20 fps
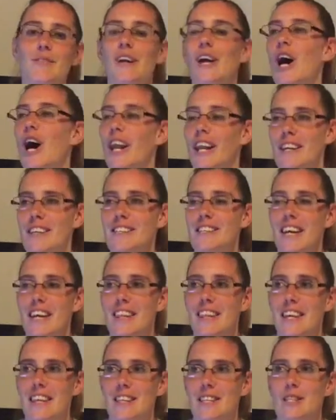to be honest, I
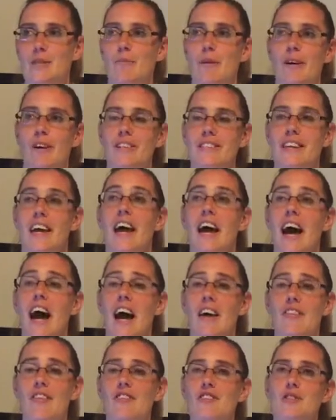think the spirits,
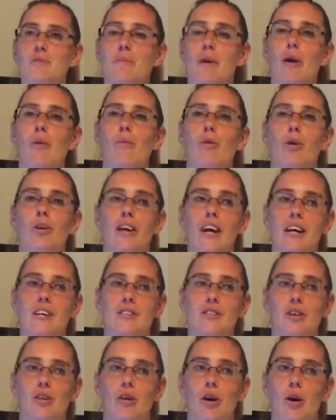I think the spirit world
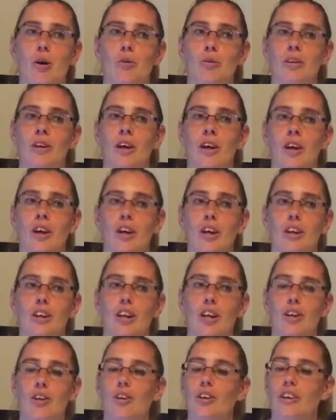has their own
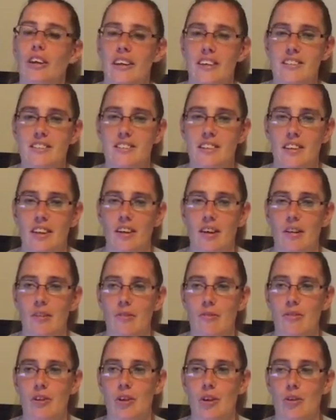little list
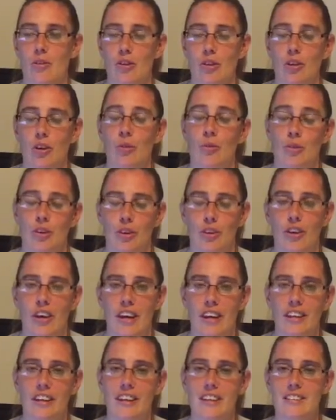of you know their own little
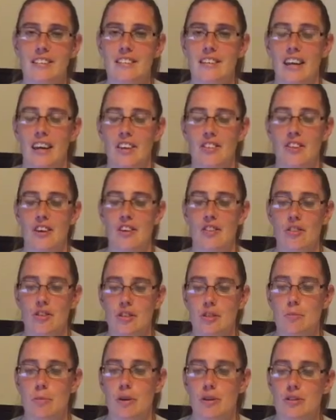hit list, and I think
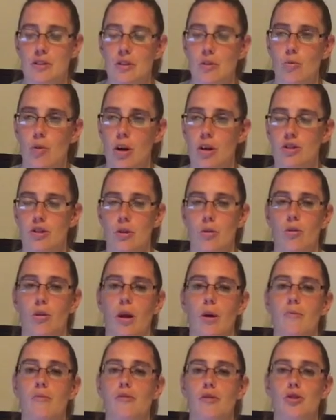the spirits of the Washoe
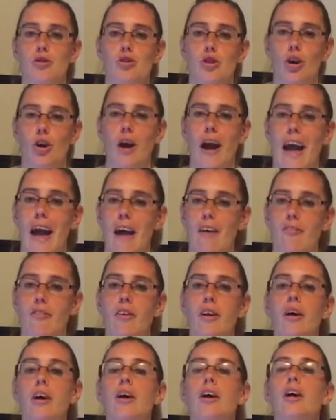Club for sure have
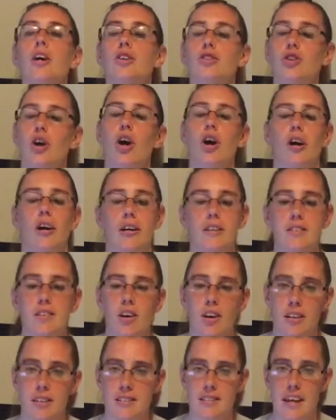targets
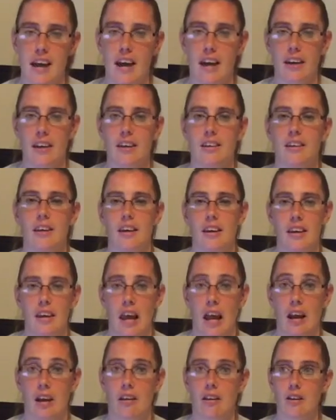on Zach, Nick,
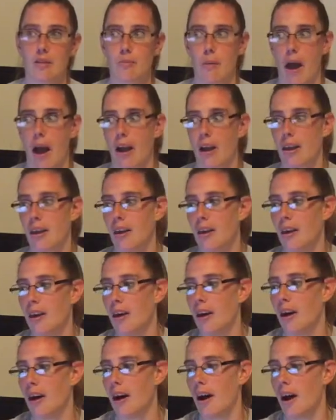and Aaron's back.
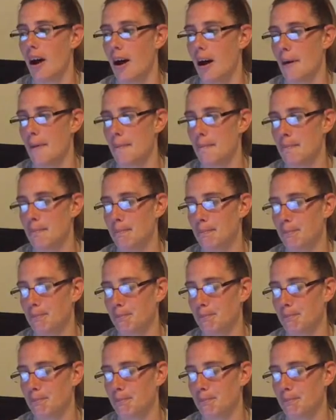Um,